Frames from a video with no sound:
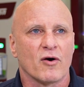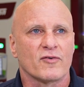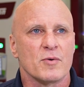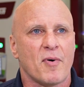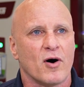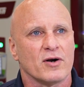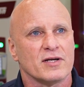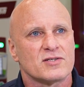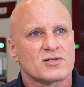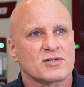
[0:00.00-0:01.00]

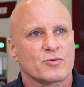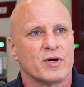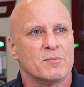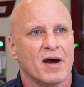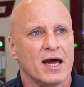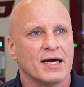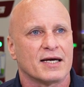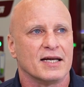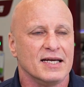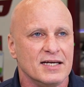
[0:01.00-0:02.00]
components, we make
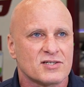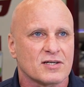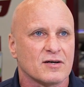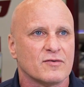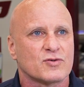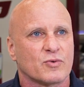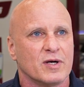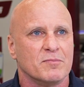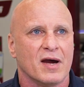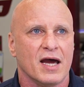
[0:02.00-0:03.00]
adhesives,
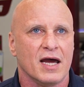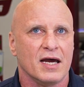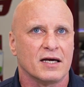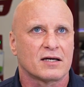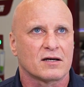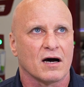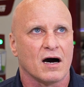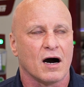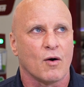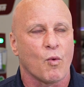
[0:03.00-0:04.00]
we make
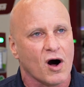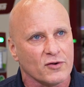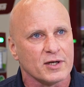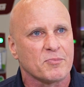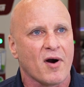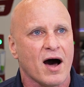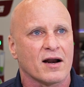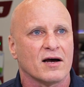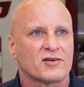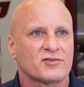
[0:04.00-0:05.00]
welding
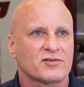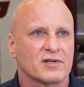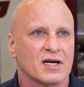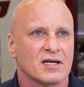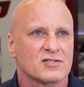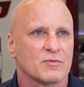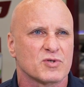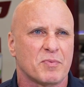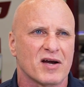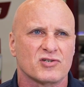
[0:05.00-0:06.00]
products, and some
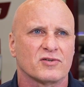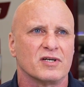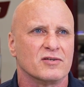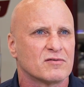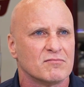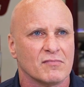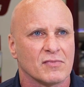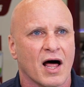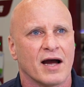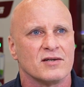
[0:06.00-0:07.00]
specialty
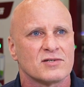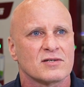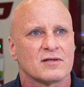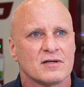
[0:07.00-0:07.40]
lines.